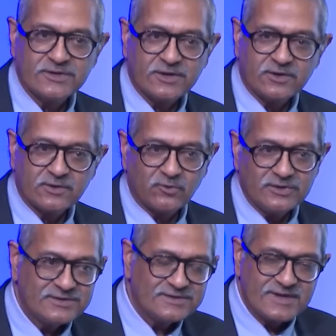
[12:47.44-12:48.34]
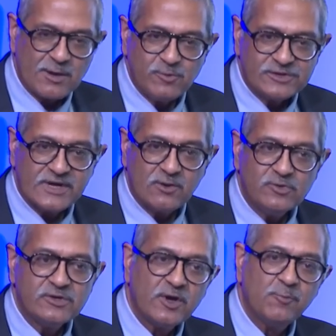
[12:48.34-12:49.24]
that it's the same missile
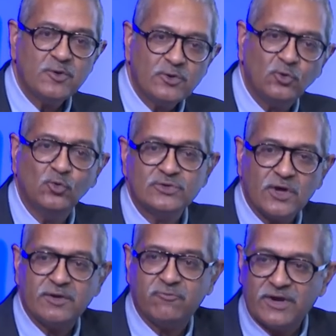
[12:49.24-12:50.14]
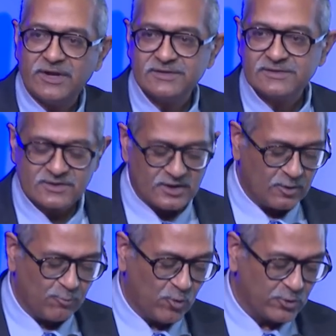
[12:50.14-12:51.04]
which you're able to use in various uh,
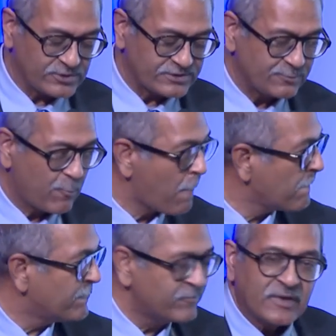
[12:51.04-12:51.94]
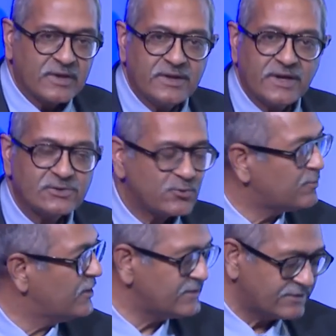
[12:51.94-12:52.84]
modes. And next one,
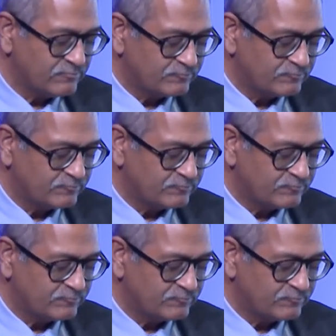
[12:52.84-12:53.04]
please.